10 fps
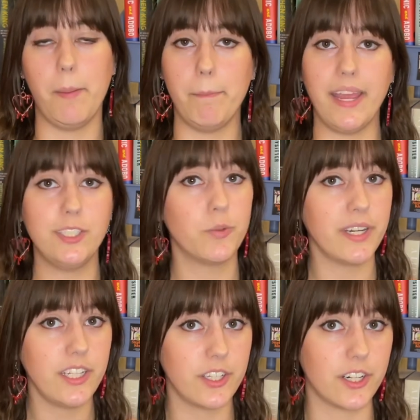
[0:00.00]
May
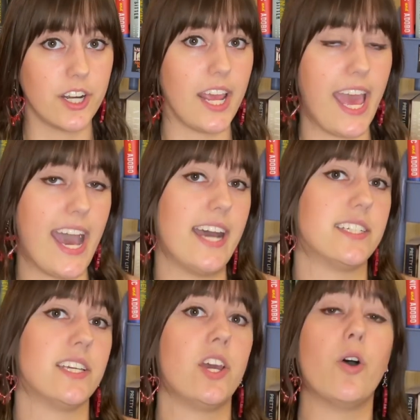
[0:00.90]
23rd
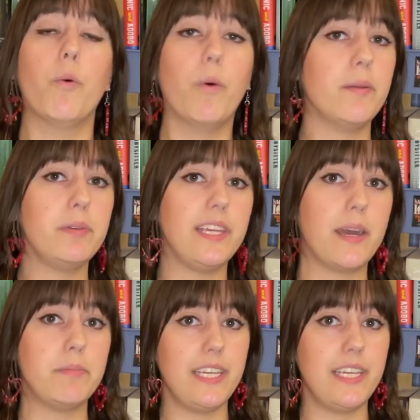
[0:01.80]
at 1 p.m.